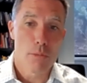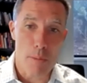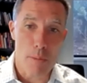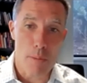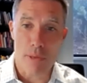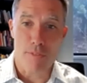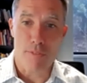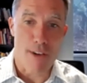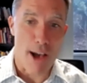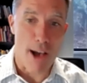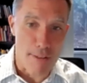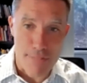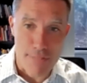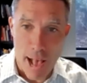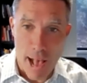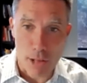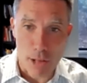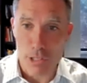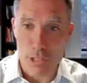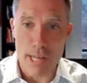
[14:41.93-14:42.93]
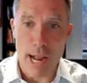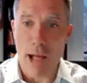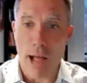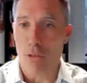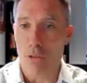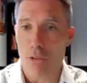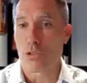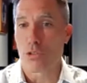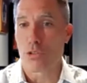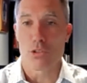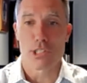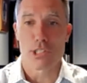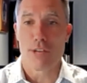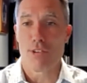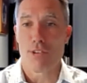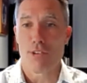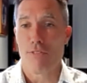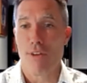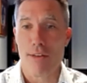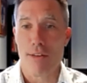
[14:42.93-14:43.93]
maybe $5,000 or
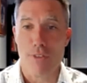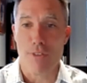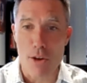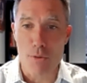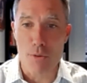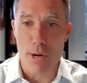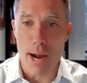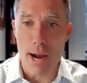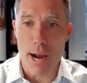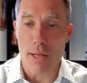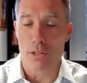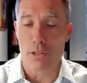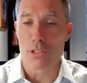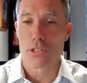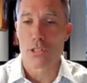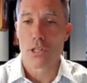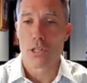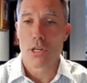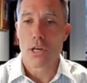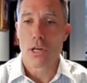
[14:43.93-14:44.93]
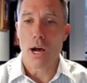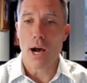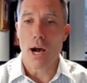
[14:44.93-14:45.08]
$7,500.